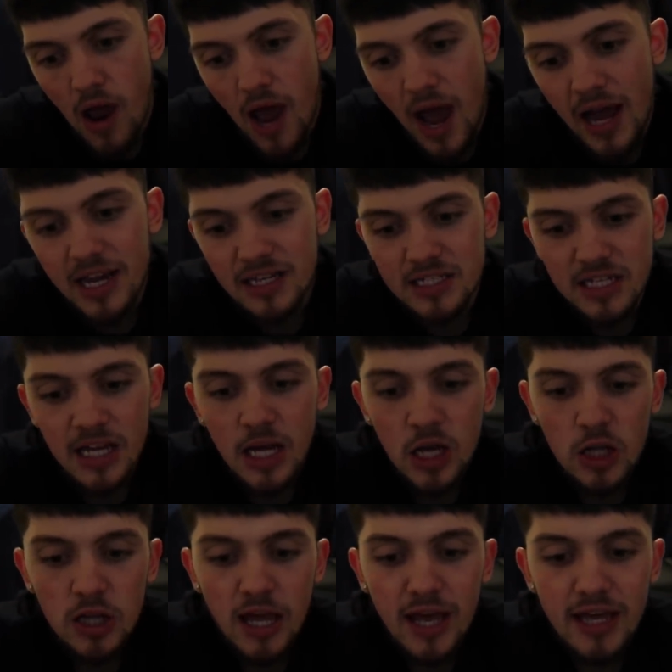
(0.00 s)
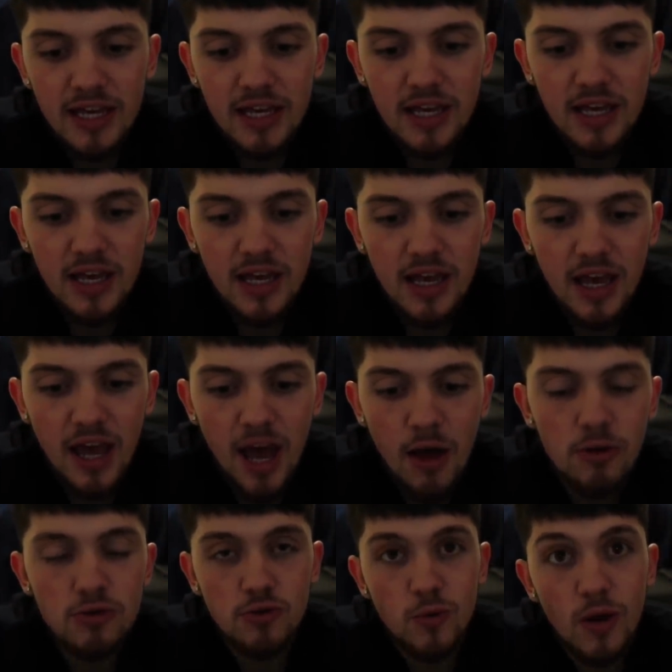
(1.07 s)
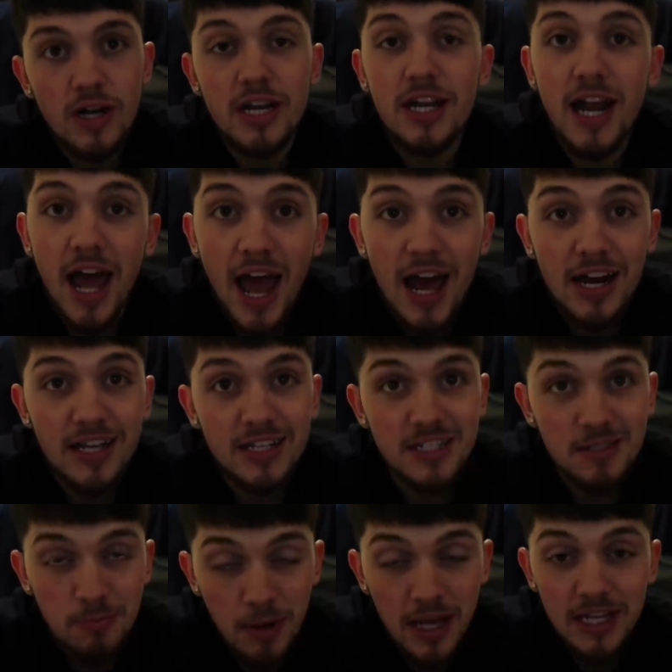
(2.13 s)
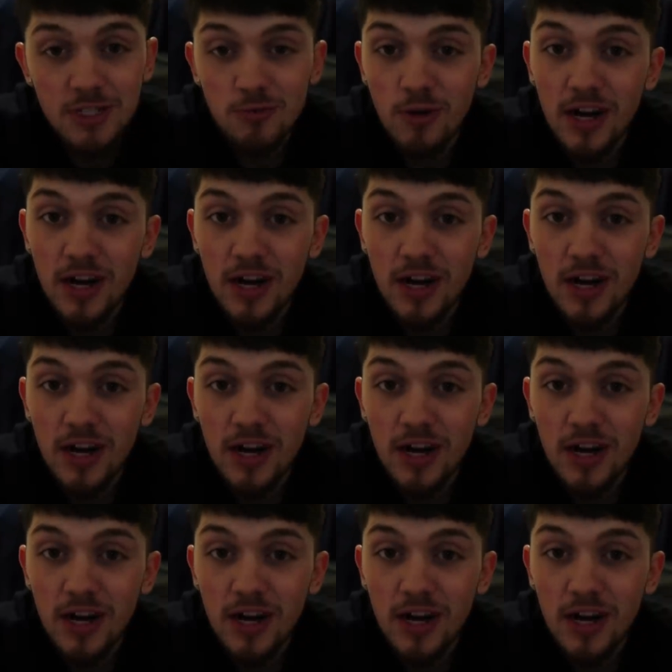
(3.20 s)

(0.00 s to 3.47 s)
I could tell like I was running out of space,